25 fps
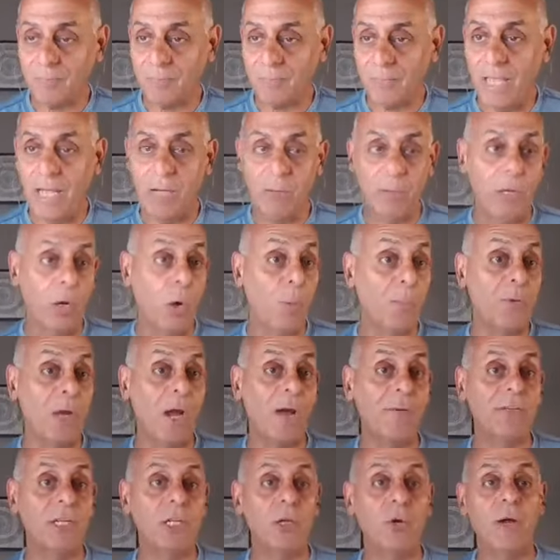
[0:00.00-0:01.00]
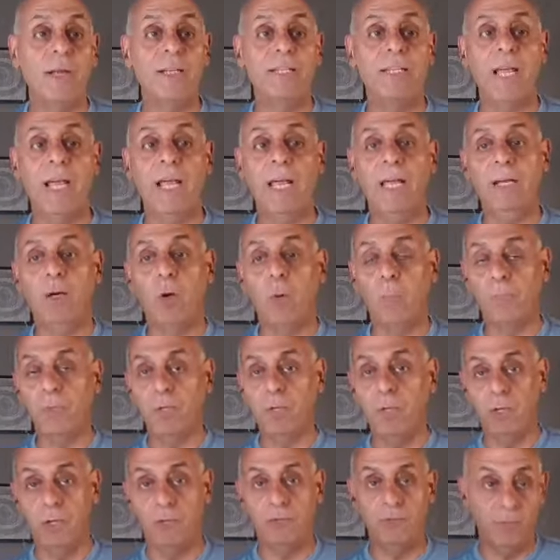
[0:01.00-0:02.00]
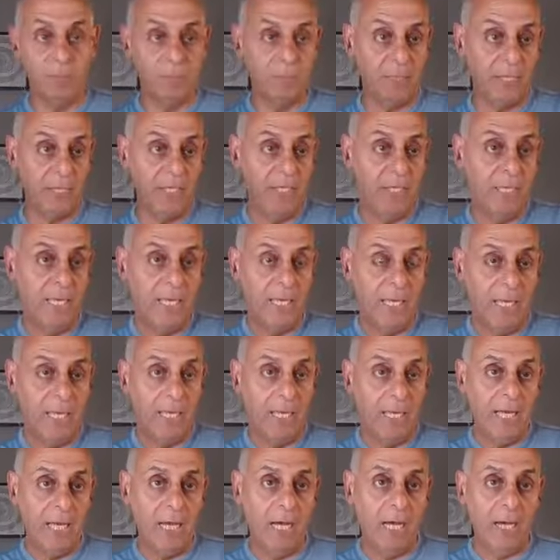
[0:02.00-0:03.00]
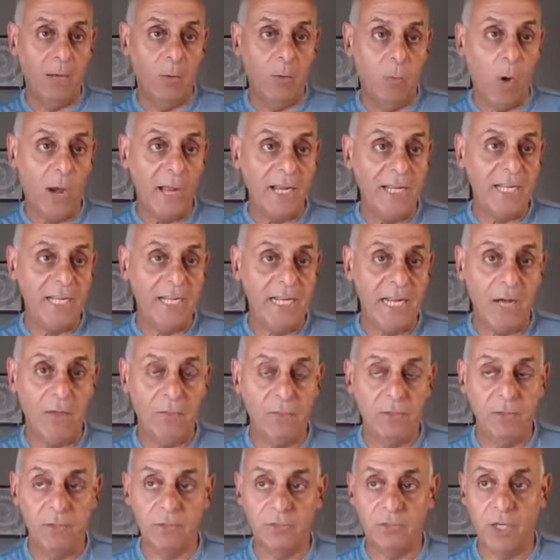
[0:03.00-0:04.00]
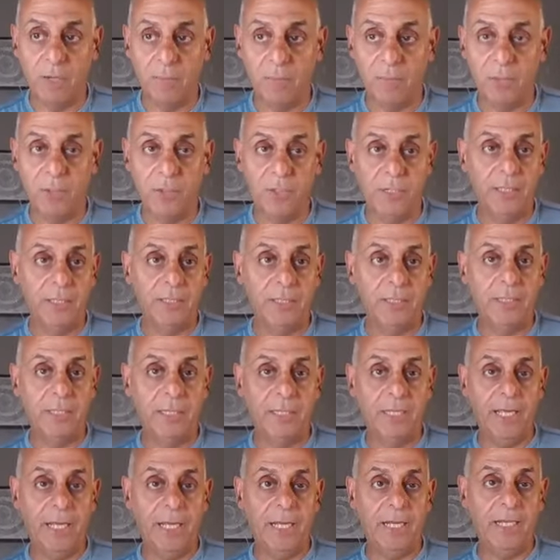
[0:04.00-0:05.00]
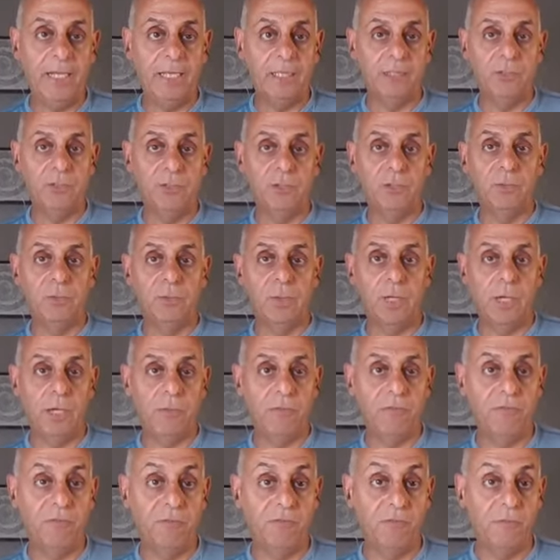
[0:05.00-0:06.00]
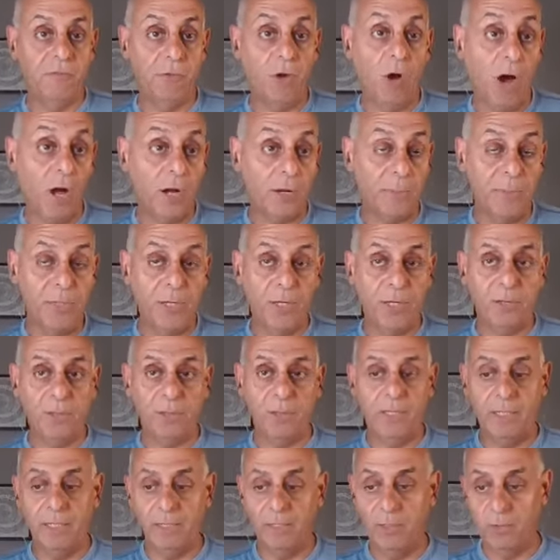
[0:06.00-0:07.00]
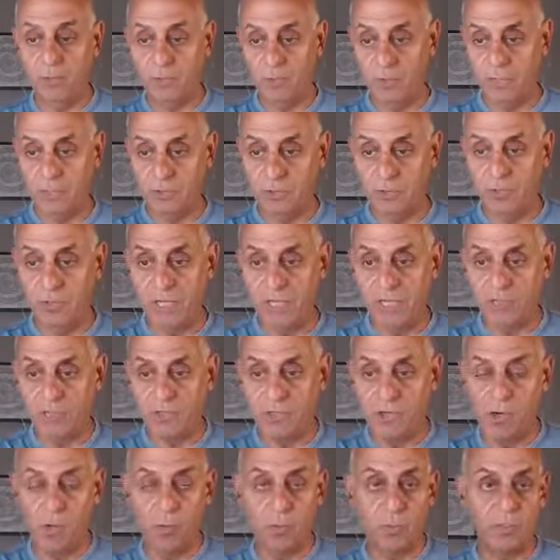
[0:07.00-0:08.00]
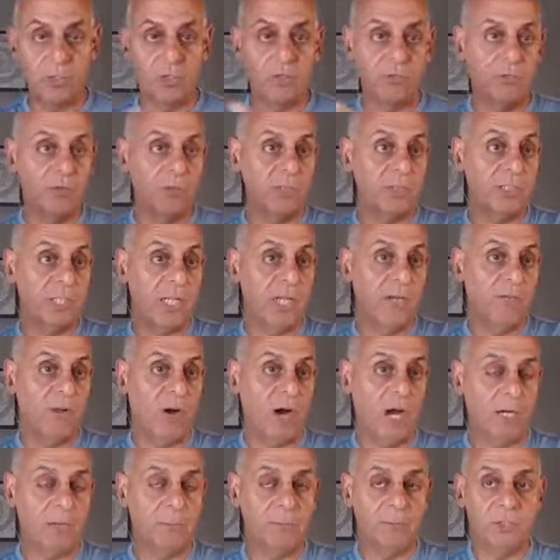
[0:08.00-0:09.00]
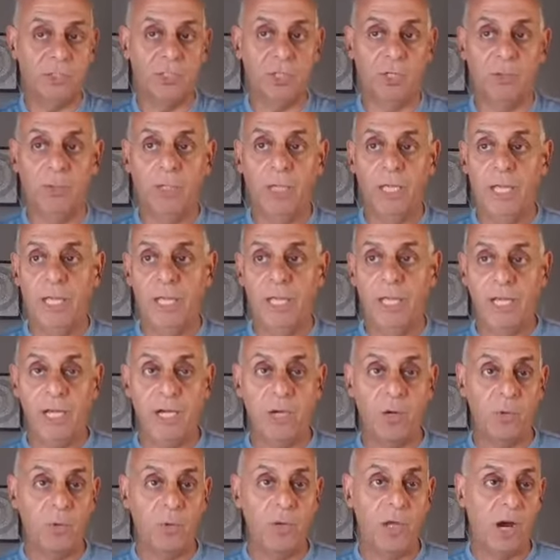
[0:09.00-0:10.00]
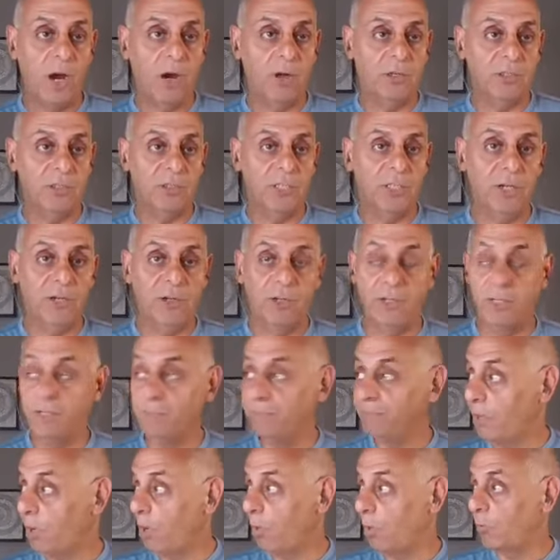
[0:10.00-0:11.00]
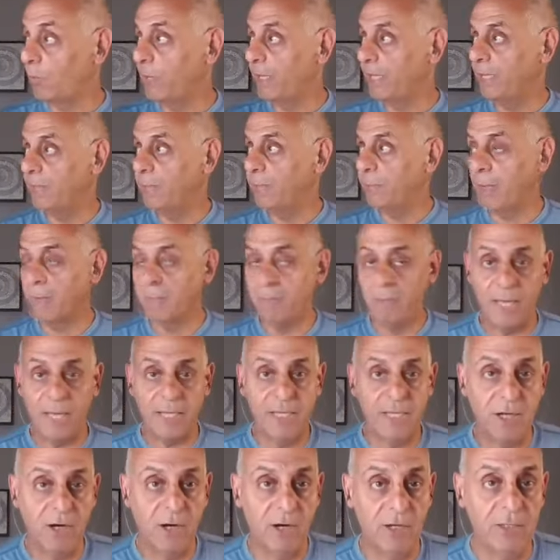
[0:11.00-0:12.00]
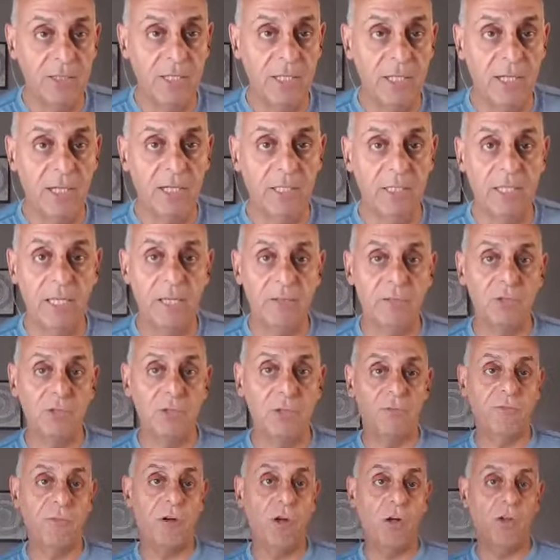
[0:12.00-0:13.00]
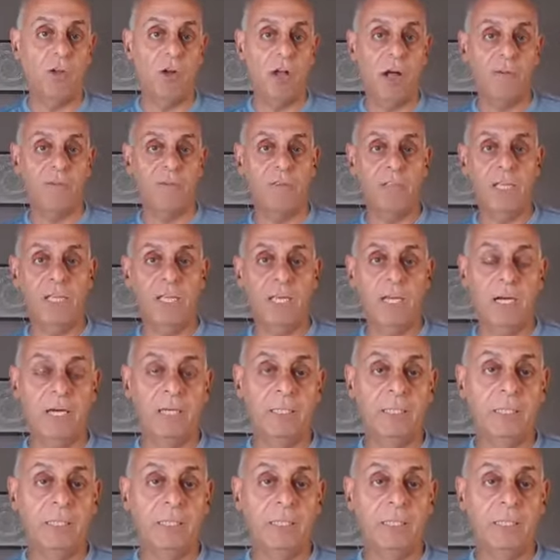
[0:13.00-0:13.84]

Anyway, hope you're having a great day. Hope everybody winding down their summer and getting into autumn here. 2 days ago was the first day of autumn, so here we are. It's here, and already in my backyard, the leaves are falling off the